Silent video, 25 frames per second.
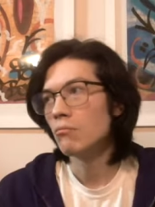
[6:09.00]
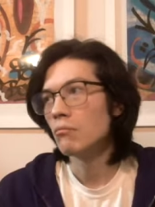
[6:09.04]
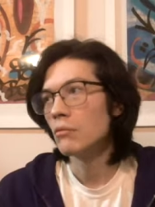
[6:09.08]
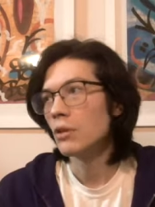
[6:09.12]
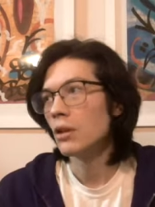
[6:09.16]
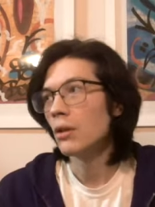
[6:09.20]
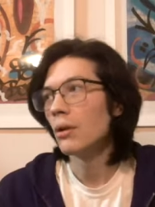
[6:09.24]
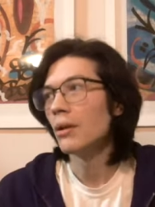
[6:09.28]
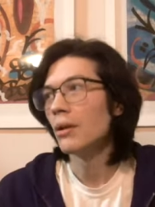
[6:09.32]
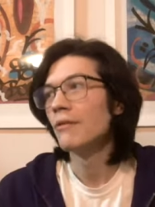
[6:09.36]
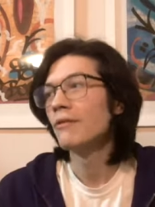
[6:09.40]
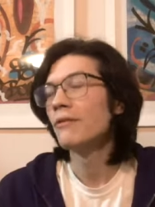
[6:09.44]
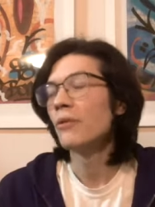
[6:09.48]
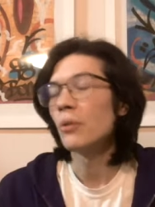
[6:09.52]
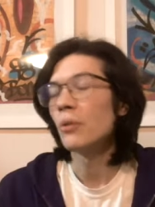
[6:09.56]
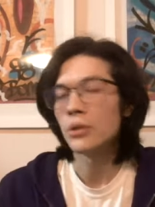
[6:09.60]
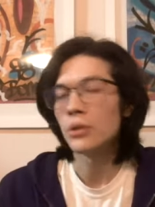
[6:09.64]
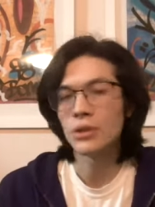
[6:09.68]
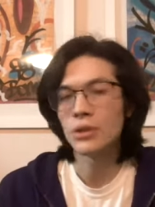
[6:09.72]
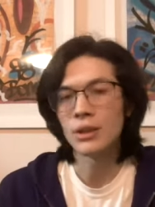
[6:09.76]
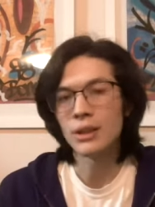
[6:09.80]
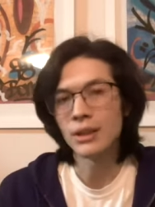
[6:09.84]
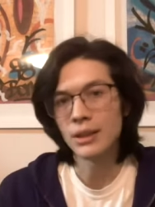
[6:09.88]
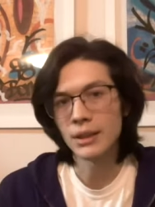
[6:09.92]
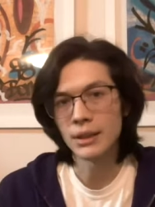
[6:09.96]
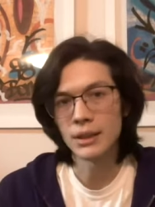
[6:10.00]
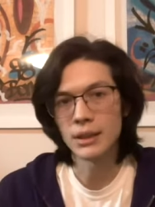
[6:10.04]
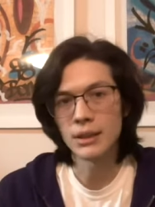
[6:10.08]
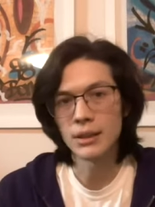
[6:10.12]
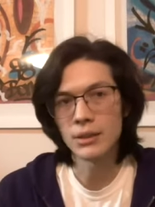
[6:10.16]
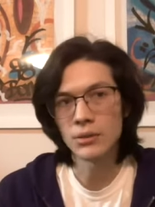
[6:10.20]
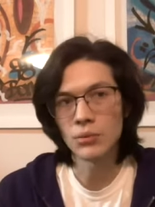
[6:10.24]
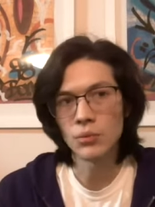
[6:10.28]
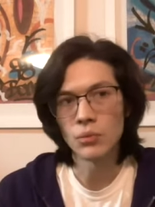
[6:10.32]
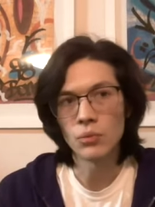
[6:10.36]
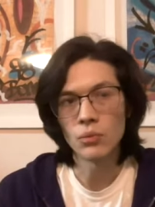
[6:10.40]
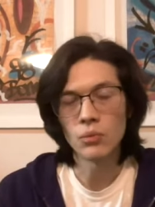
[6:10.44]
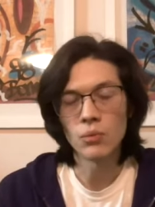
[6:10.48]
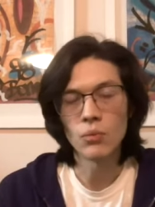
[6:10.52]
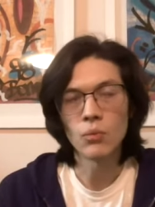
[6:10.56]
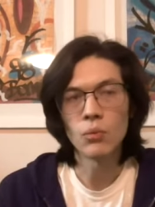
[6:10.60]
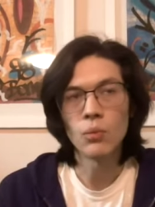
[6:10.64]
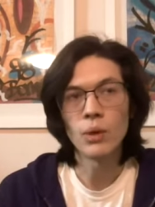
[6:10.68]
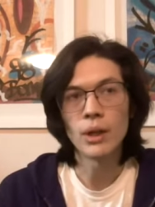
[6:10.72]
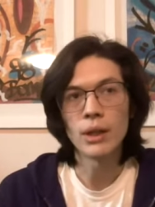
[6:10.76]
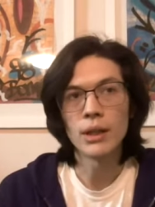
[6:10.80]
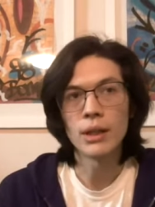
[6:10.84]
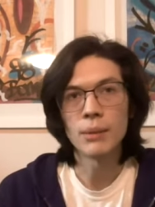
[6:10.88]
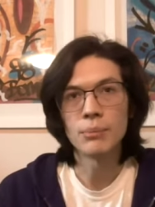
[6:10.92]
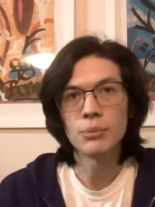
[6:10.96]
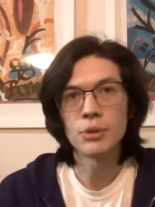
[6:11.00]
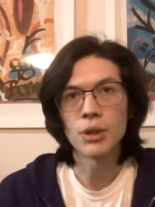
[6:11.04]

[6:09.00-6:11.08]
unfortunately, when I'm